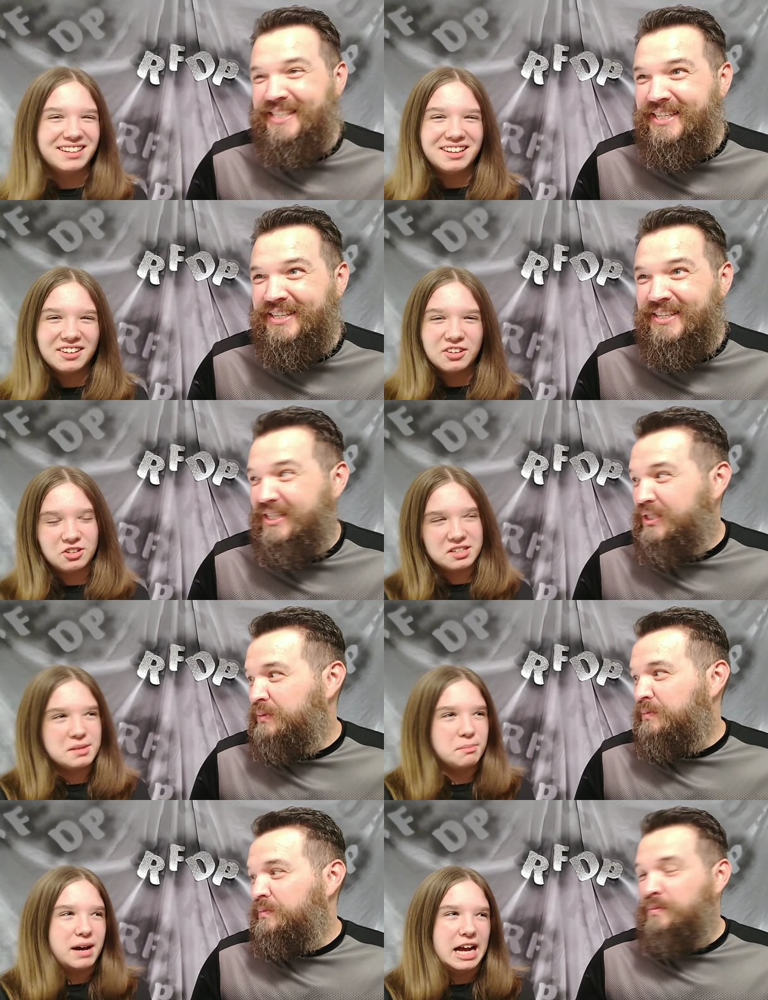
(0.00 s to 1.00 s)
Speaker 1: It's also
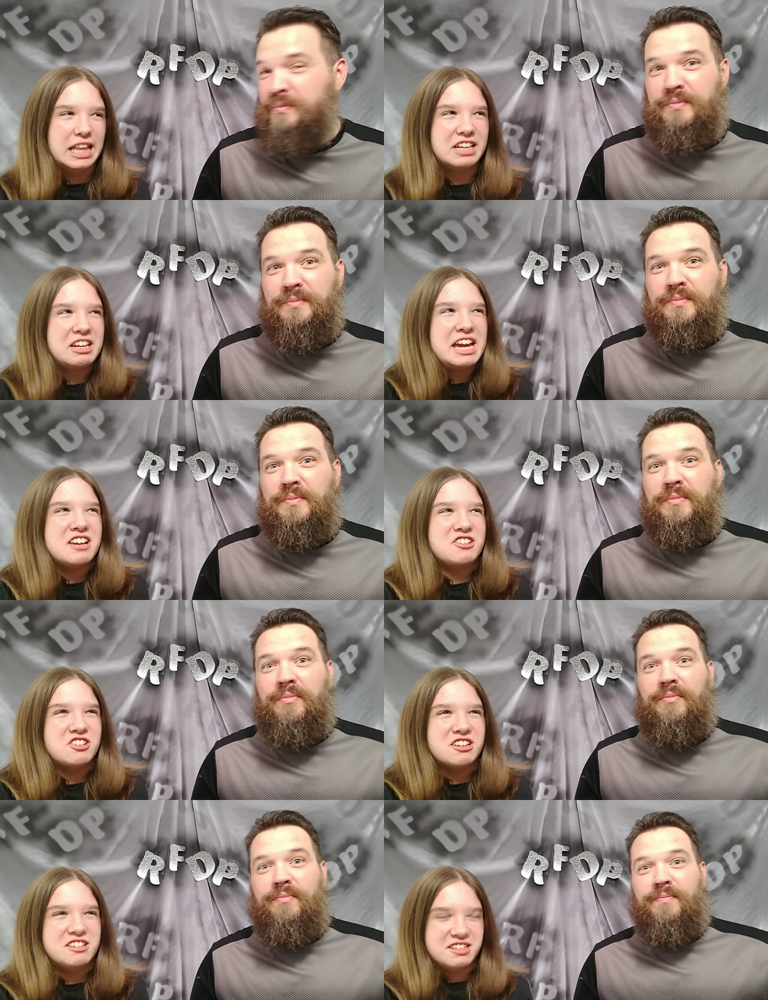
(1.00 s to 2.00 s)
just the pilot. You can't
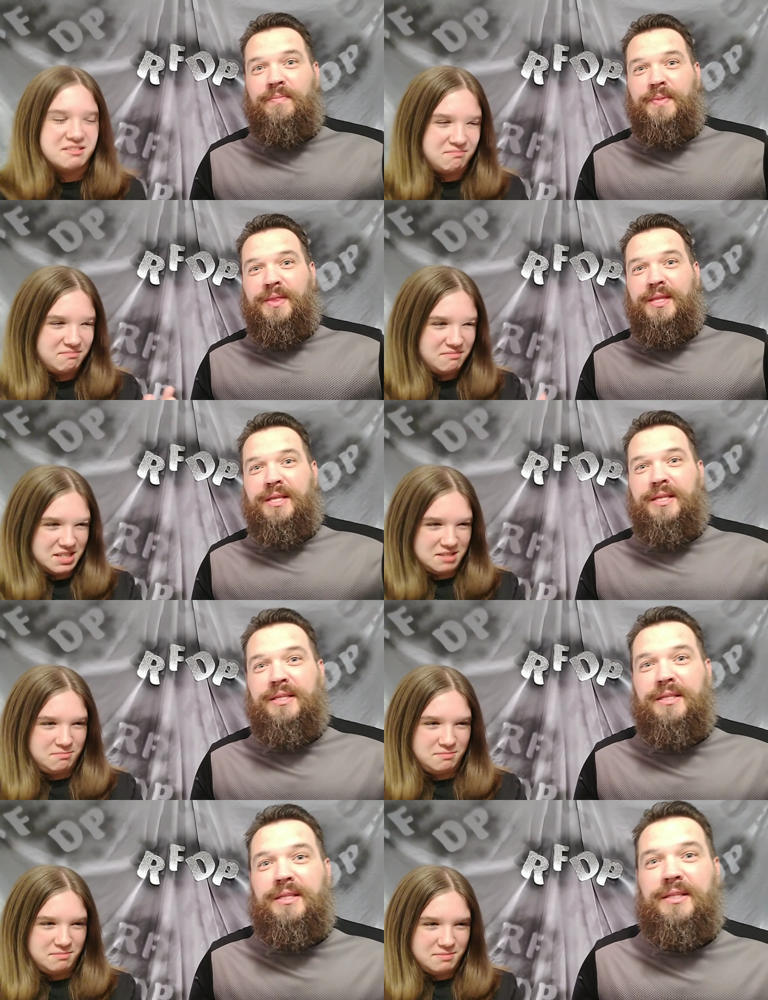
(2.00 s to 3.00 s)
judge
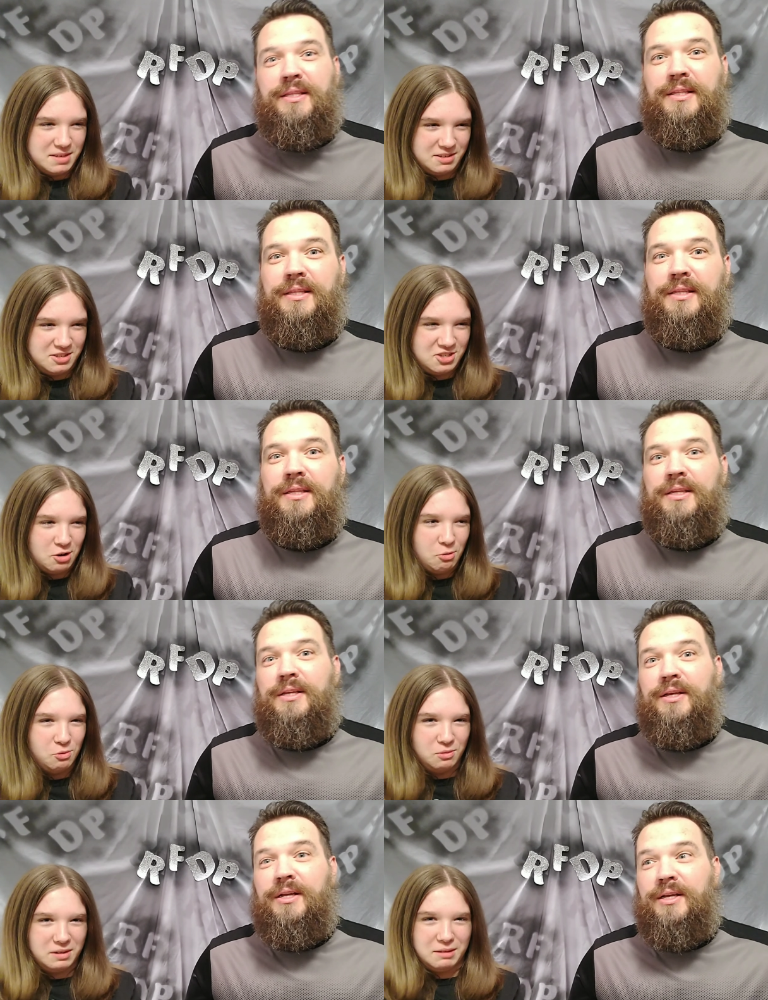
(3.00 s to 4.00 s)
this show
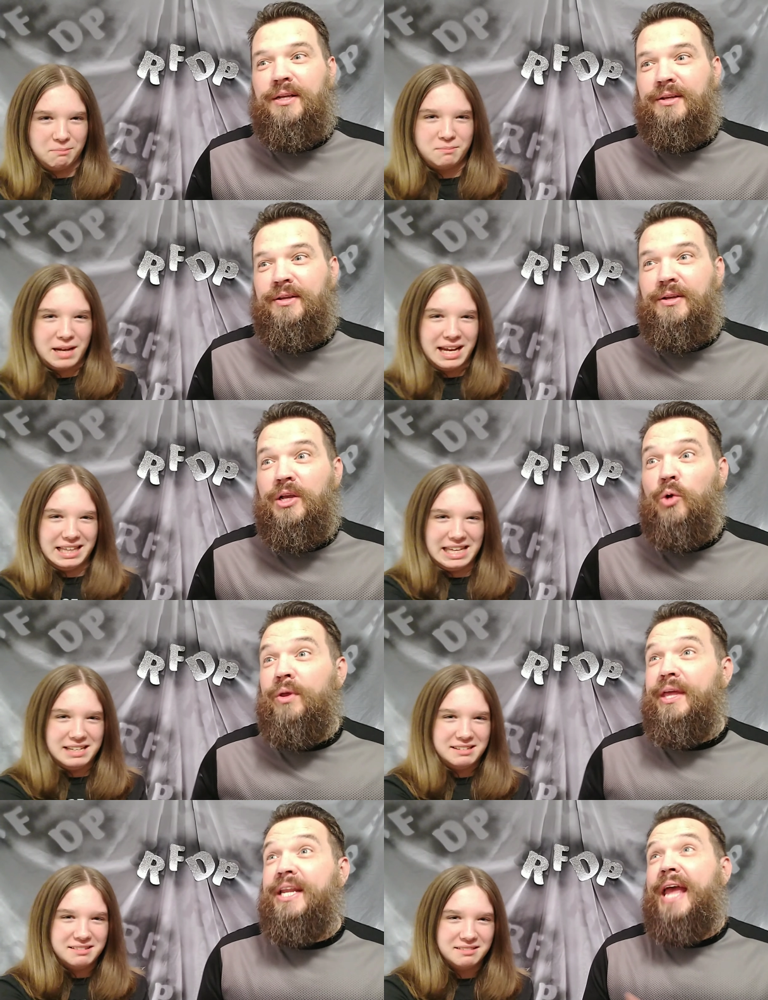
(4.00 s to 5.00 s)
with a pilot.
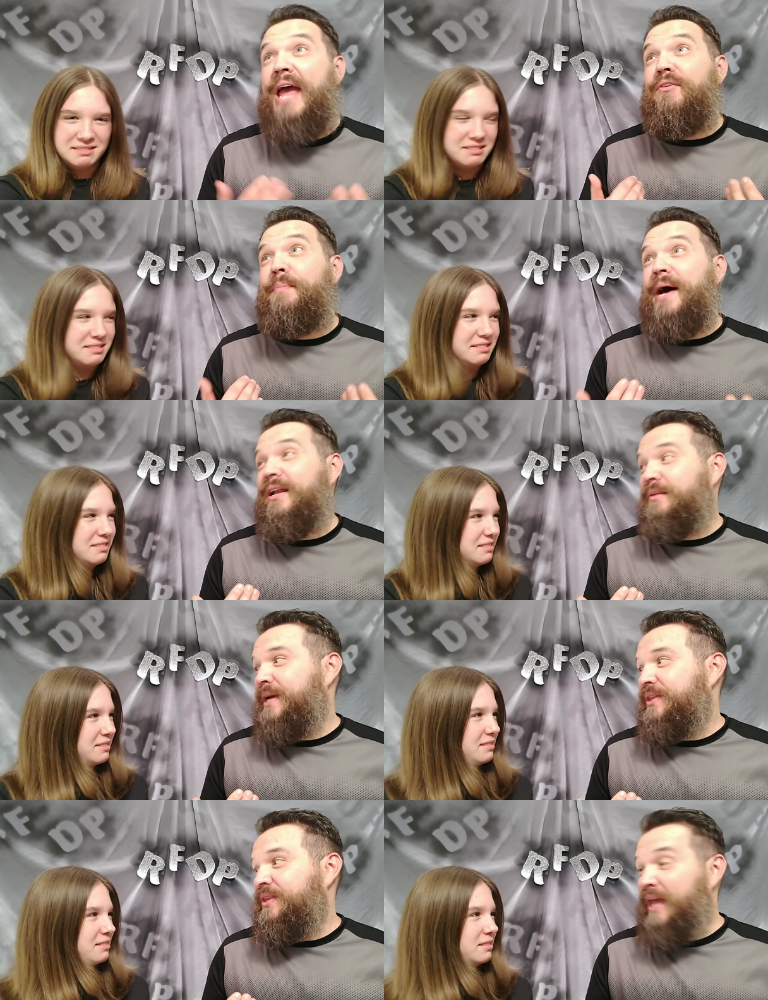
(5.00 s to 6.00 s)
Speaker 2: Well, they didn't have a pilot
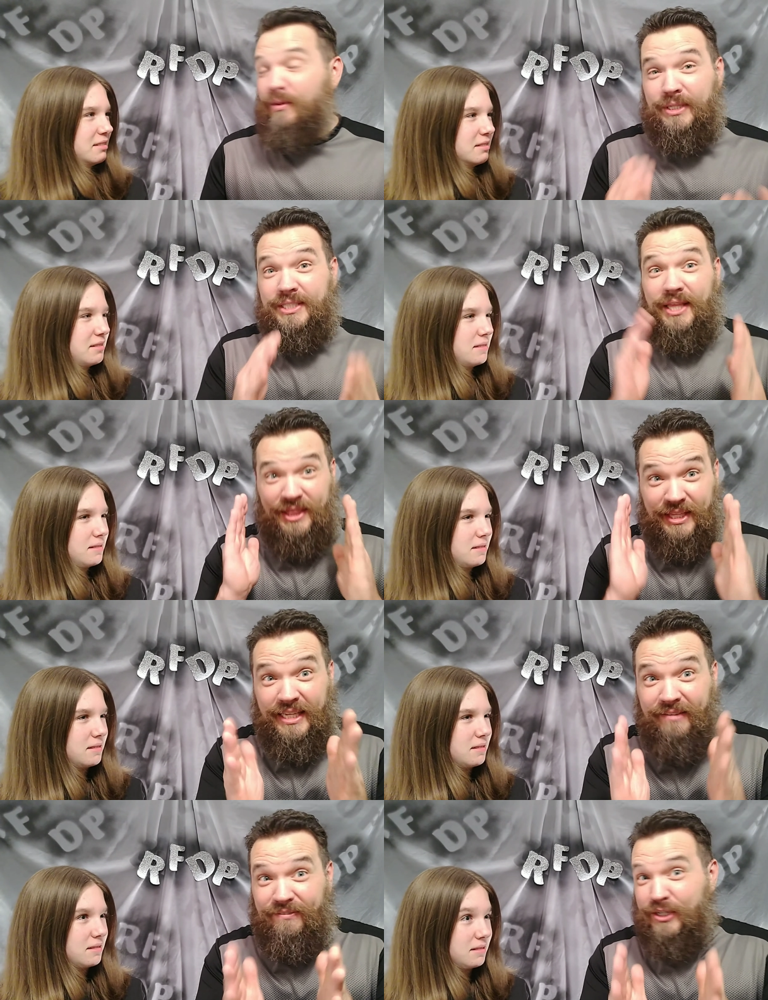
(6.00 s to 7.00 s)
back then. That was
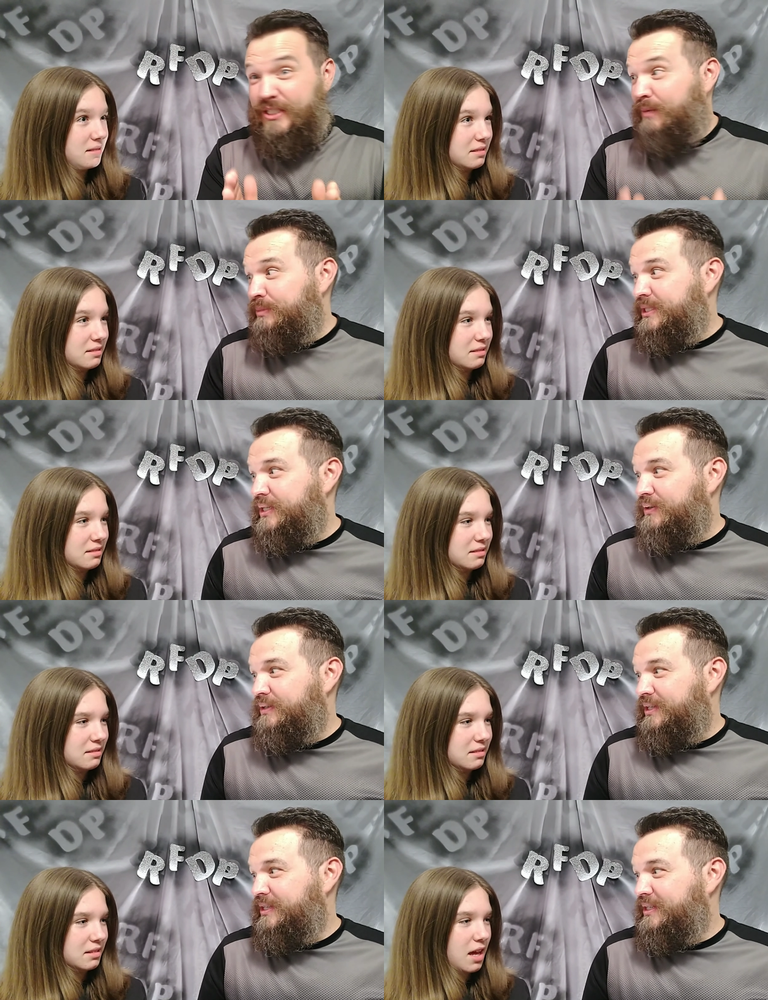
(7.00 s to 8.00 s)
the first
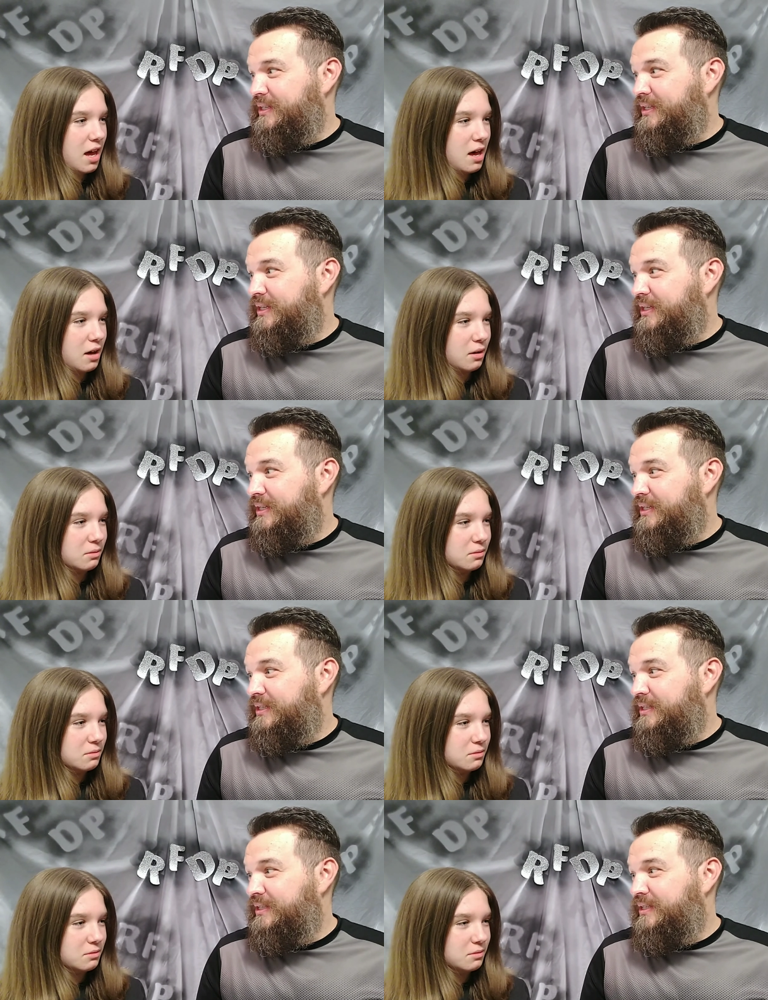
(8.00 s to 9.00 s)
episode.
Speaker 1: Oh.
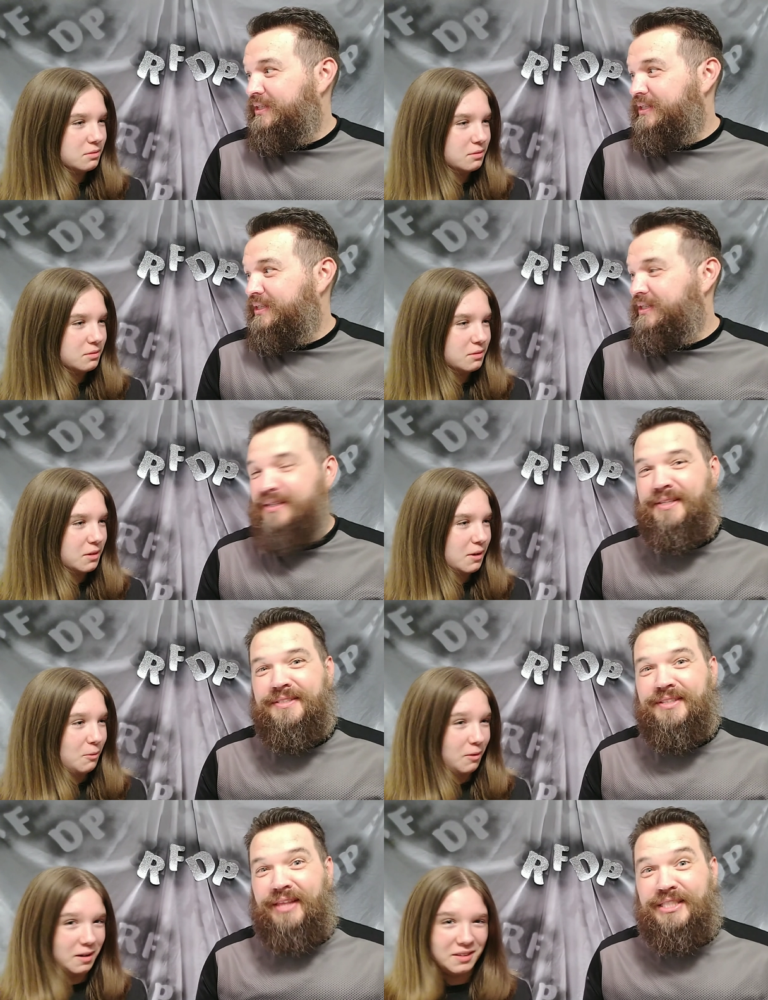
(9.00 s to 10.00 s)

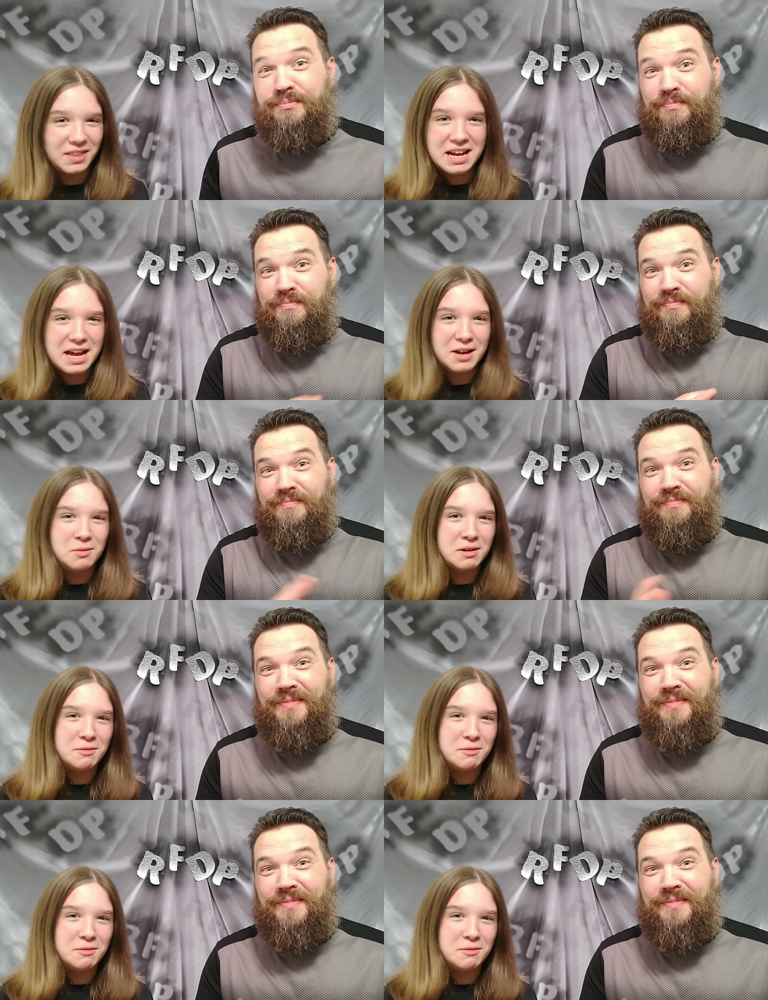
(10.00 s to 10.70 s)
So well, that's... then I don't